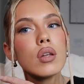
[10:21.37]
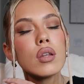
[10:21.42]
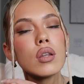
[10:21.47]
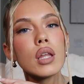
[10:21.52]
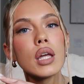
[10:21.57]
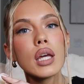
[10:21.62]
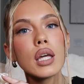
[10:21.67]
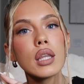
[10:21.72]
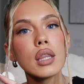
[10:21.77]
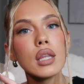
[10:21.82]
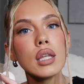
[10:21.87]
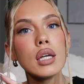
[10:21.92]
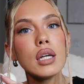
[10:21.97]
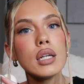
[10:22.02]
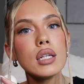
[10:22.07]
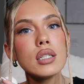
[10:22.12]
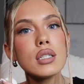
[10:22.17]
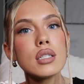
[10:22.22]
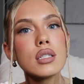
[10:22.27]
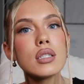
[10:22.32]
like
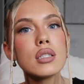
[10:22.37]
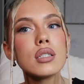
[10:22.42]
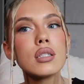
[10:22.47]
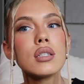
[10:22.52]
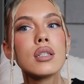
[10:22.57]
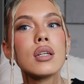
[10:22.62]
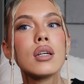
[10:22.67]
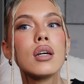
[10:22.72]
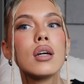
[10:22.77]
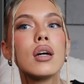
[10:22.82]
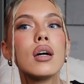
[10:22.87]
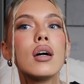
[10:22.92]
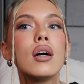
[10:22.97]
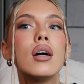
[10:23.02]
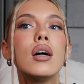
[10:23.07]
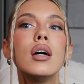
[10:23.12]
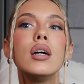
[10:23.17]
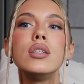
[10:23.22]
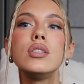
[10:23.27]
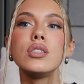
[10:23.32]
this.
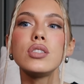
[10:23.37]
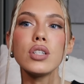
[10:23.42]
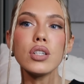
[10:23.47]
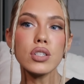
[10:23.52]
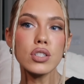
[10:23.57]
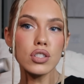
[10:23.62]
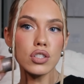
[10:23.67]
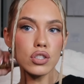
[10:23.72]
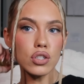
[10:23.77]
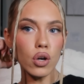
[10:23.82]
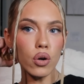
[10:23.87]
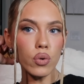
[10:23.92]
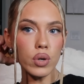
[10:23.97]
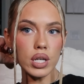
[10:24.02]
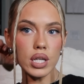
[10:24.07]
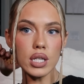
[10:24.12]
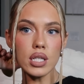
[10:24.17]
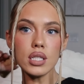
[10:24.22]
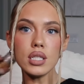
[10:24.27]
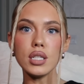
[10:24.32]
It's just so
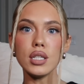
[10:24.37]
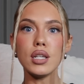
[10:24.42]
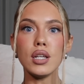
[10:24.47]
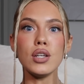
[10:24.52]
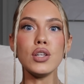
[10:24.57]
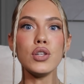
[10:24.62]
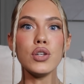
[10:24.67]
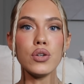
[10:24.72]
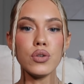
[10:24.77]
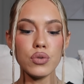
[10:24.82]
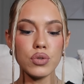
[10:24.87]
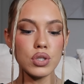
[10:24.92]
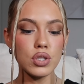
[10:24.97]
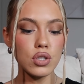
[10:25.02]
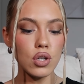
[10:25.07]
easy to use.